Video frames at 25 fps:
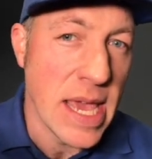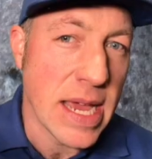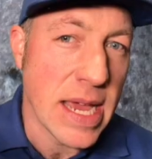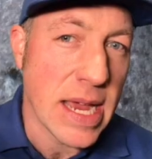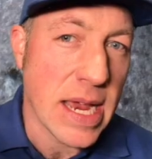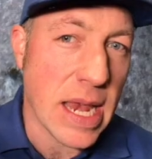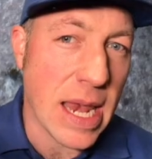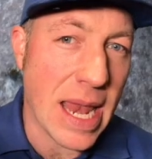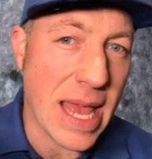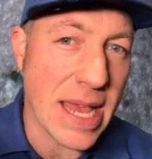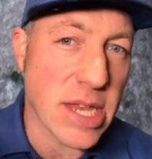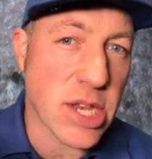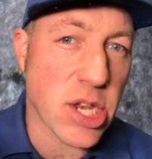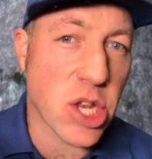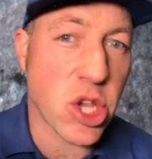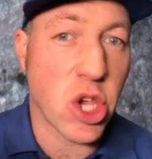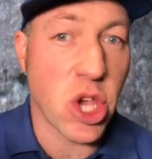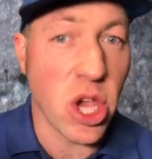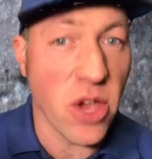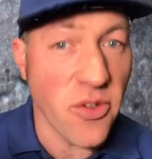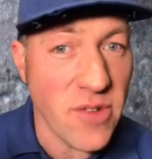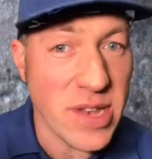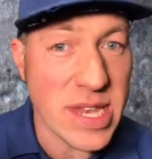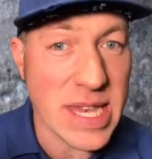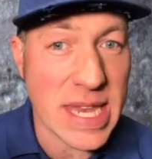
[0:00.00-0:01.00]
classed
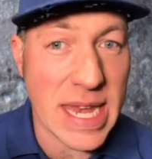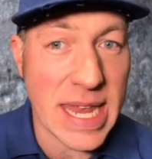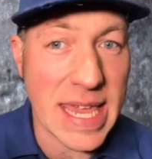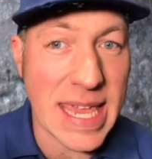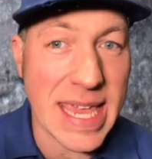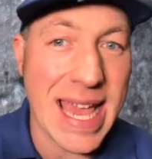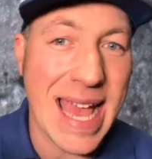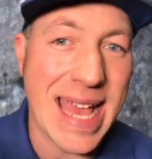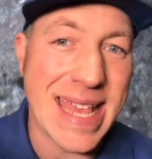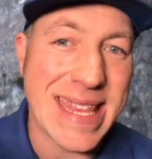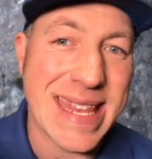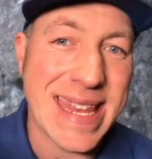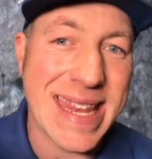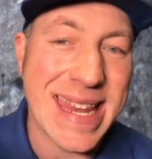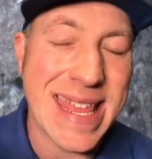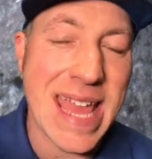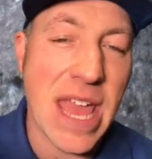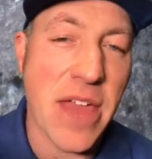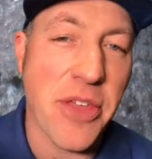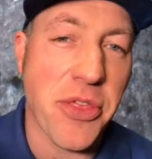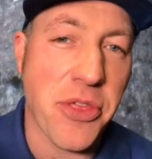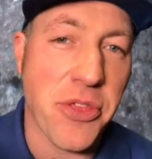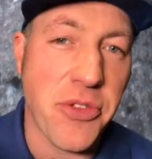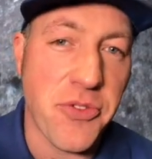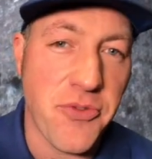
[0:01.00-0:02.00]
currently as near
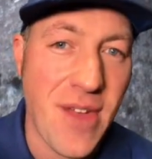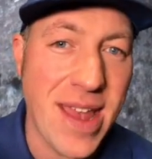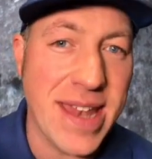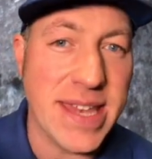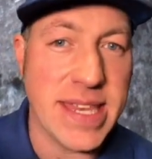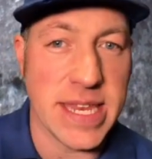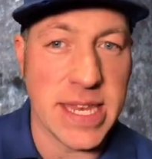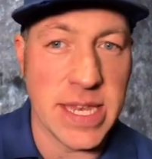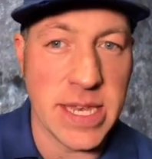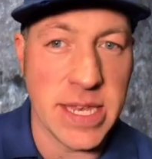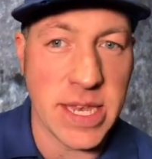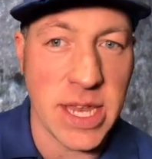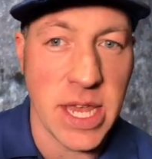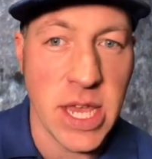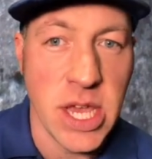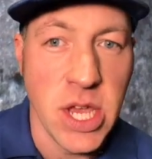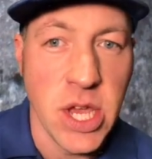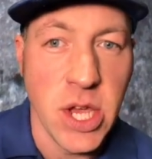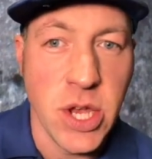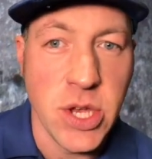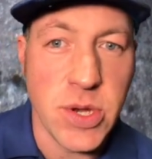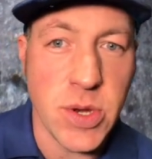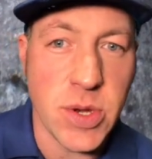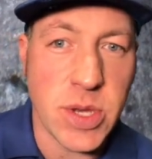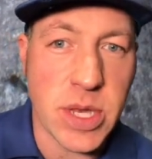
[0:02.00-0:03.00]
threatened
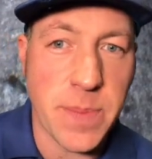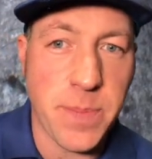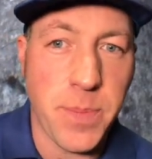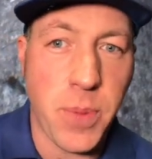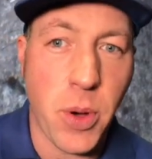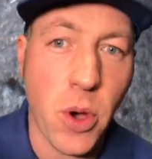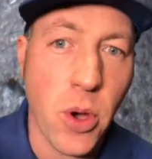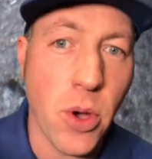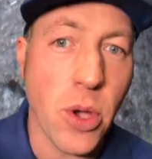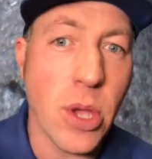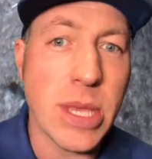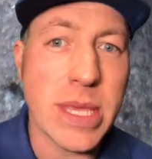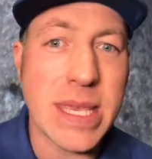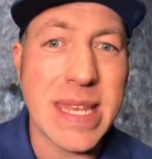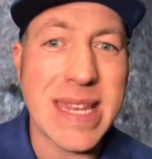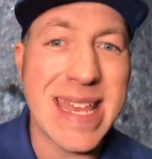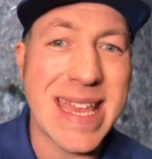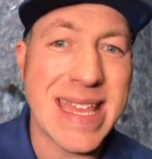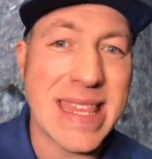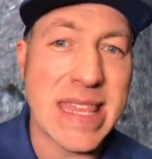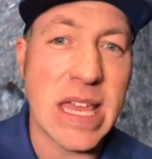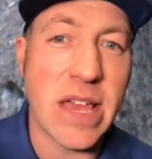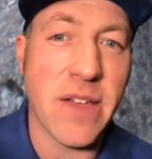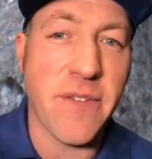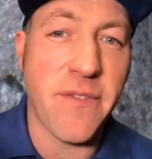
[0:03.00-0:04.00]
due to poison in their